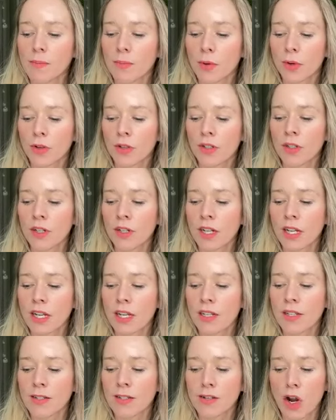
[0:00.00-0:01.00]
important
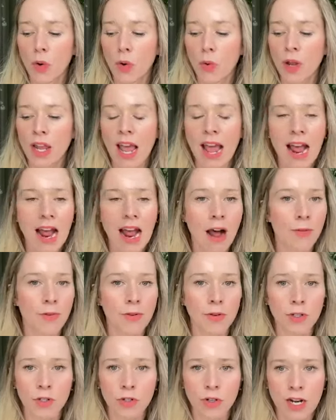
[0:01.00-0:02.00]
is knowing how
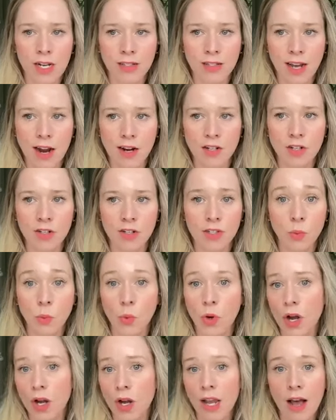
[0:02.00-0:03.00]
those transactions
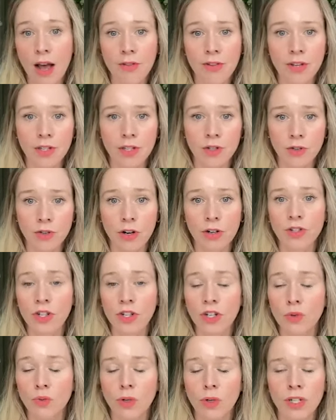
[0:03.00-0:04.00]
work, how they're
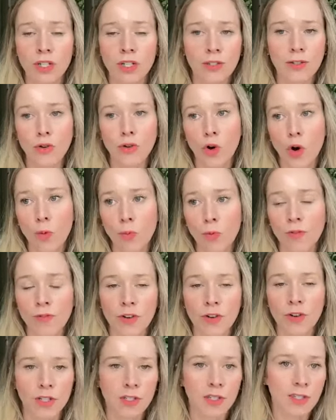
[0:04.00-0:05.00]
structured, what is normal
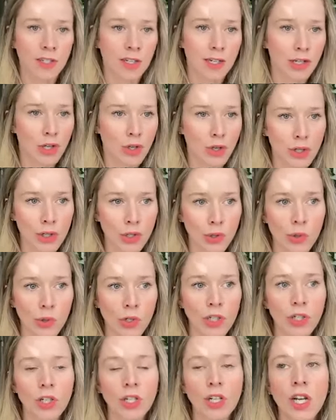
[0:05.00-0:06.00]
versus
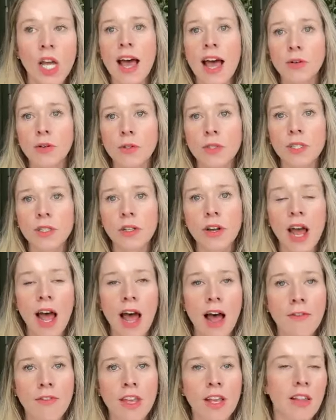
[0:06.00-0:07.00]
unusual, and also
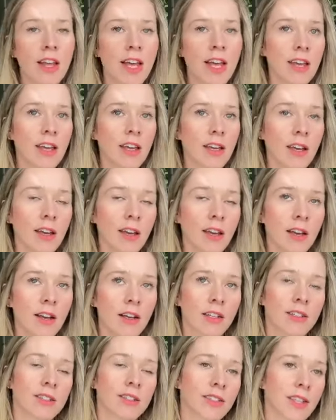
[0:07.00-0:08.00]
having
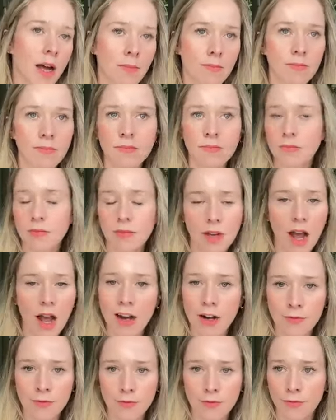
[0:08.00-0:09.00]
some
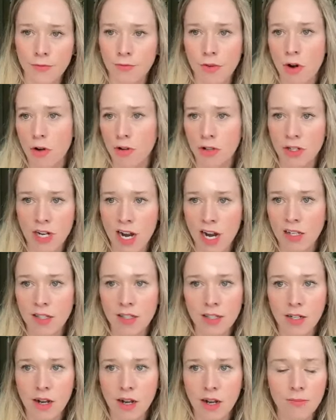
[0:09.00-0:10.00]
kind of Rolodex
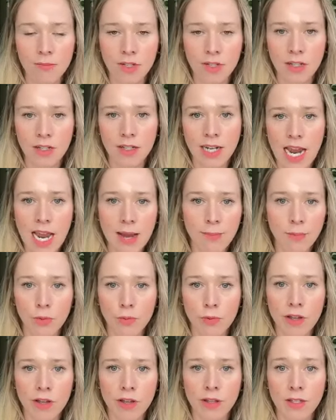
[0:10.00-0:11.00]
to come to the table
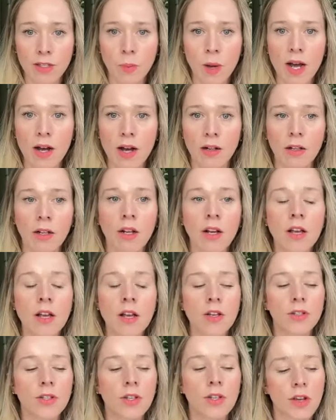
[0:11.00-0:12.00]
with as well.
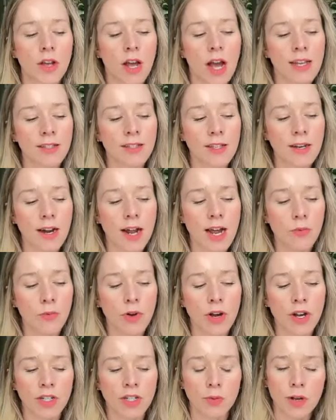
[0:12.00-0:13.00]
So the guys that I
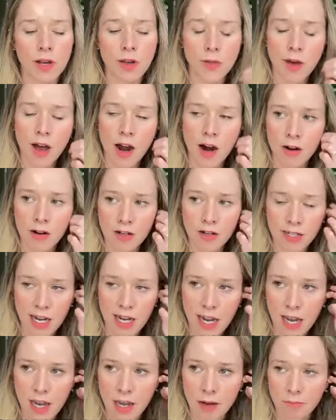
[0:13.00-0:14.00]
worked with,
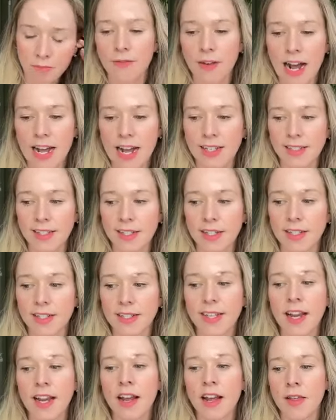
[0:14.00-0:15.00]
R&D advisors,